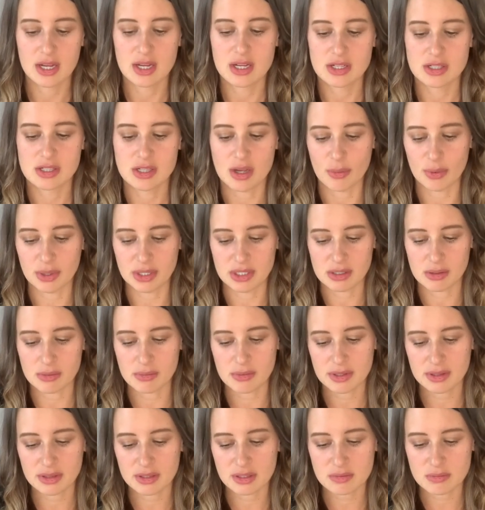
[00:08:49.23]
So we don't
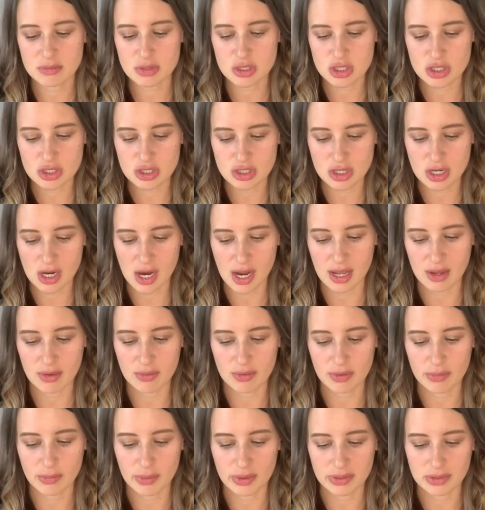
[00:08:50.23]
want them straight,
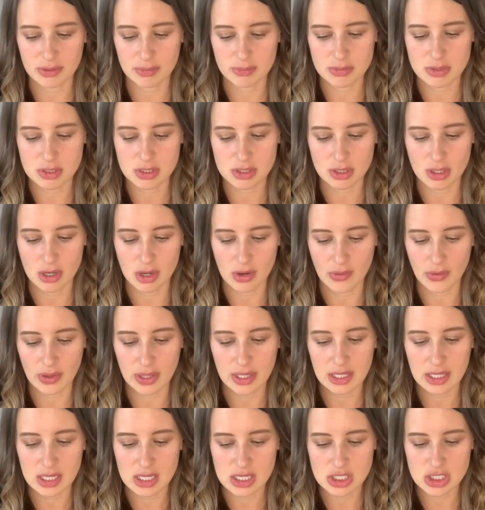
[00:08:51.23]
we want them to go
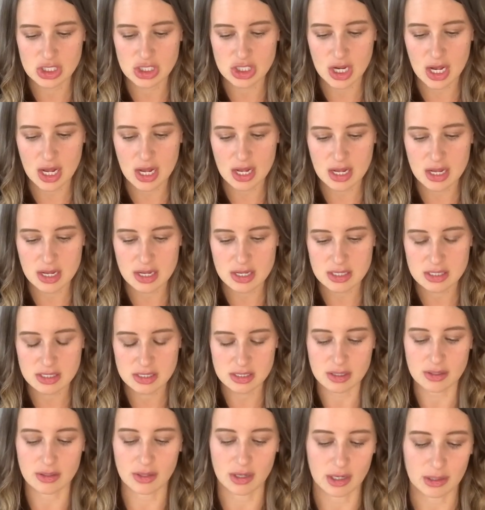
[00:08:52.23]
in just
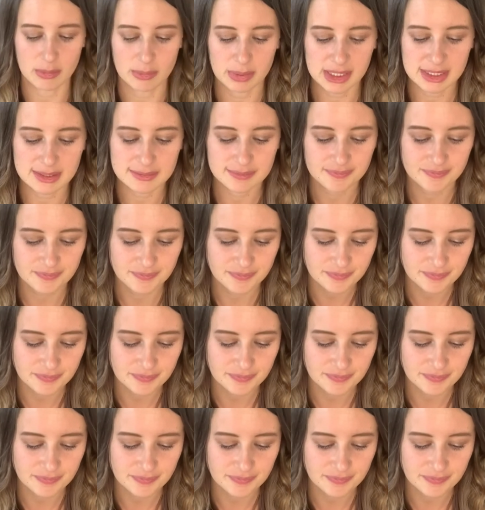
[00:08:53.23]
a little bit.